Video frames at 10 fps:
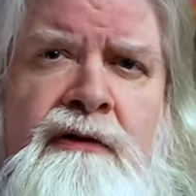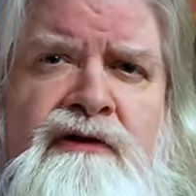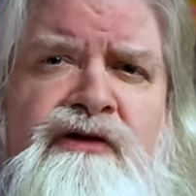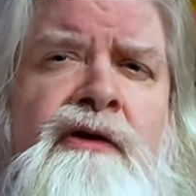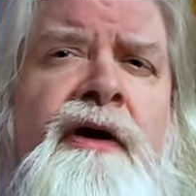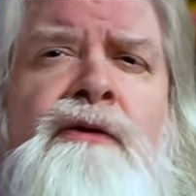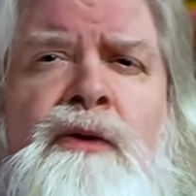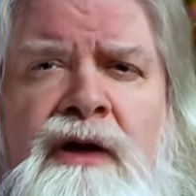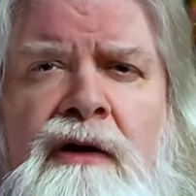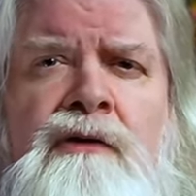She neither
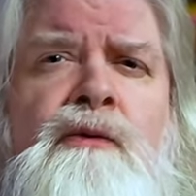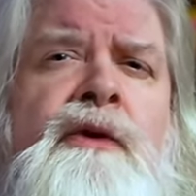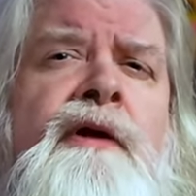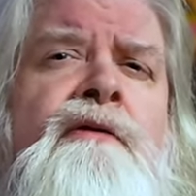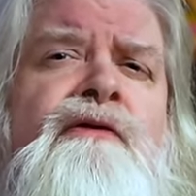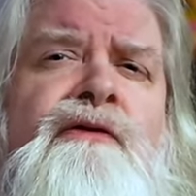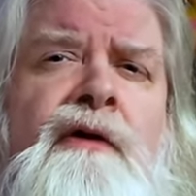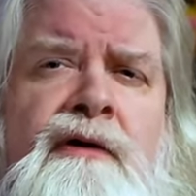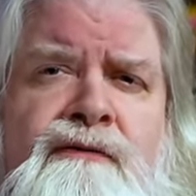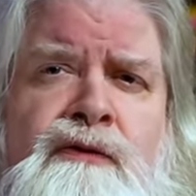cared what others
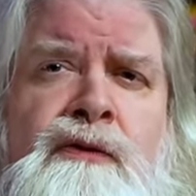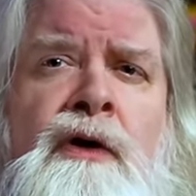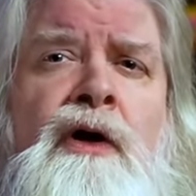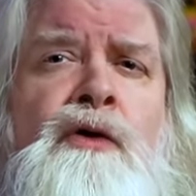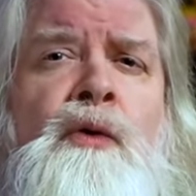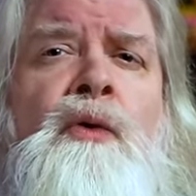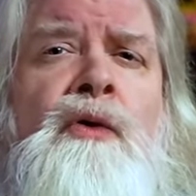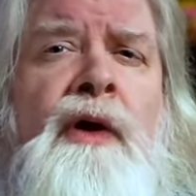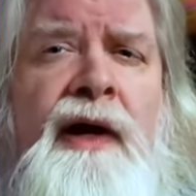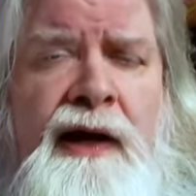thought of her,
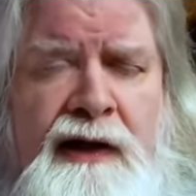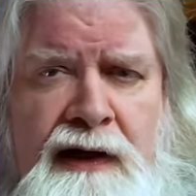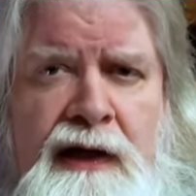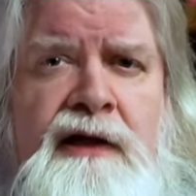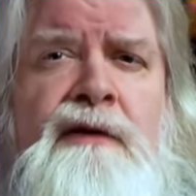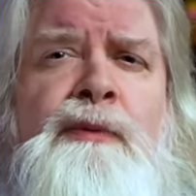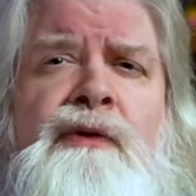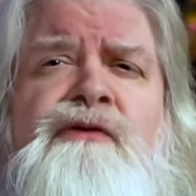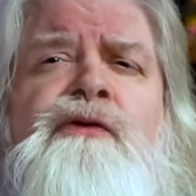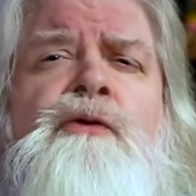nor had any
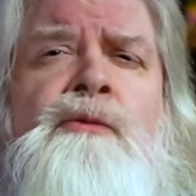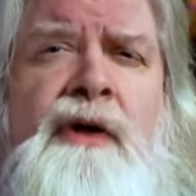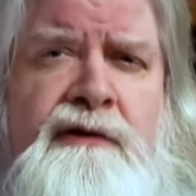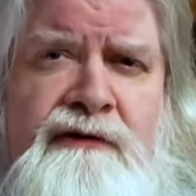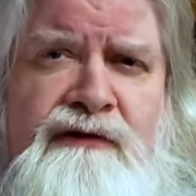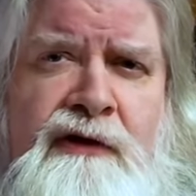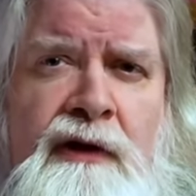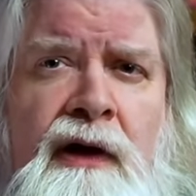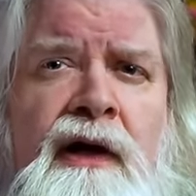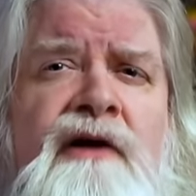personal modesty,
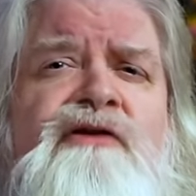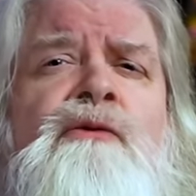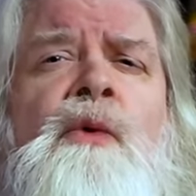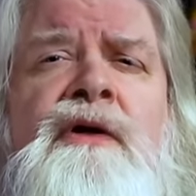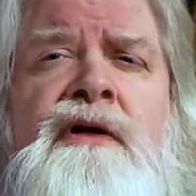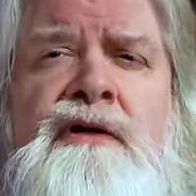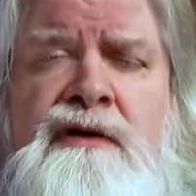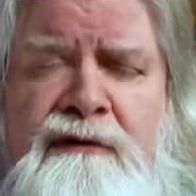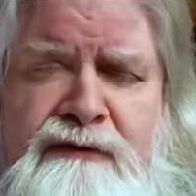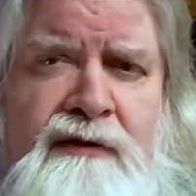and she wanted
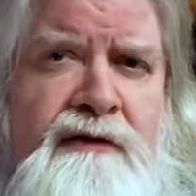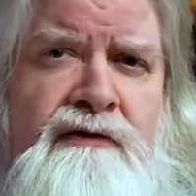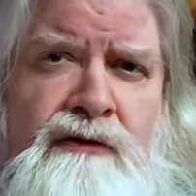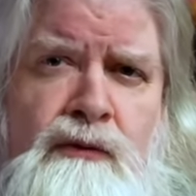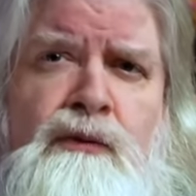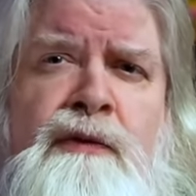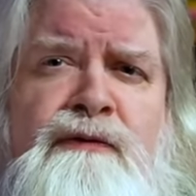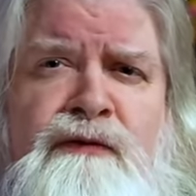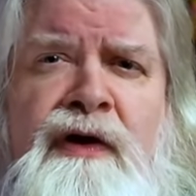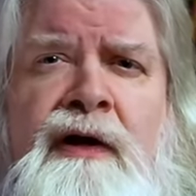nothing to do with
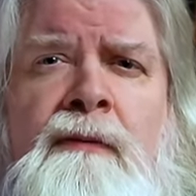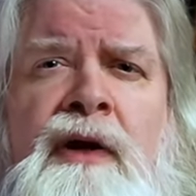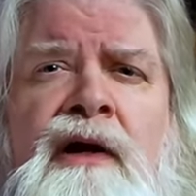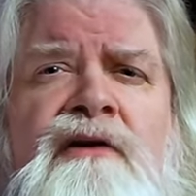fame.